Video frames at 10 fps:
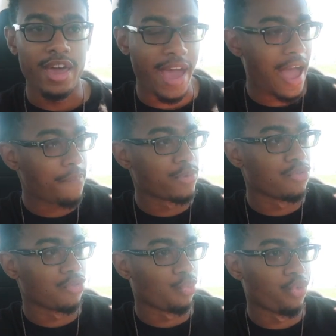It
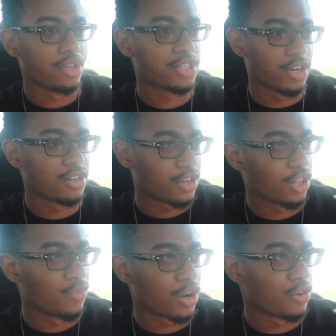happened once here in
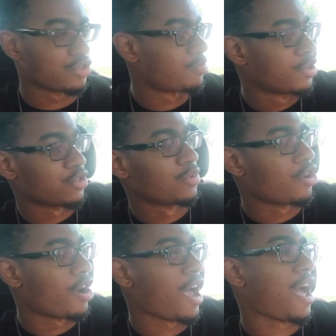Delaware because we
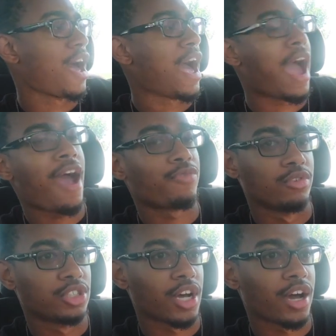caught an
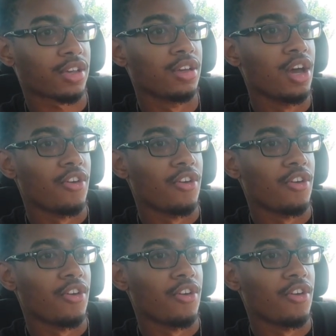aftershock